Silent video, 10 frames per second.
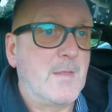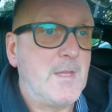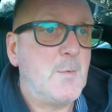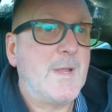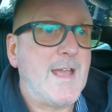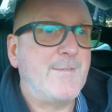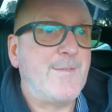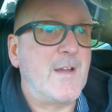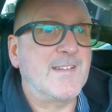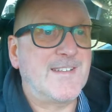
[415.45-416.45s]
You will get a
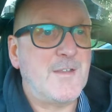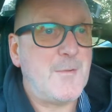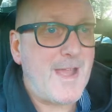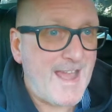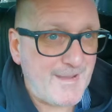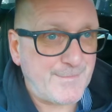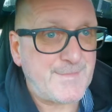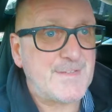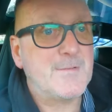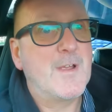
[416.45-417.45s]
fine. So you
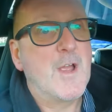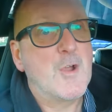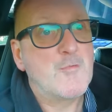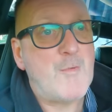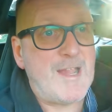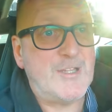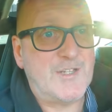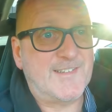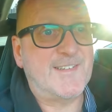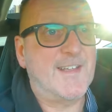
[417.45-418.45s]
have to
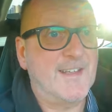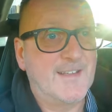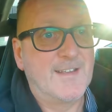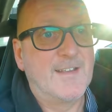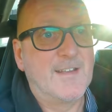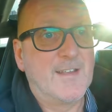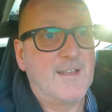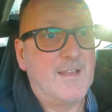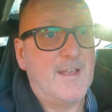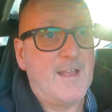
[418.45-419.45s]
register
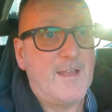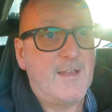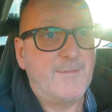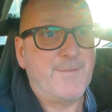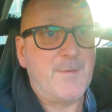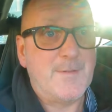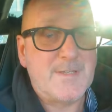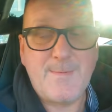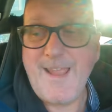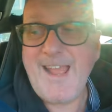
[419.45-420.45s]
to be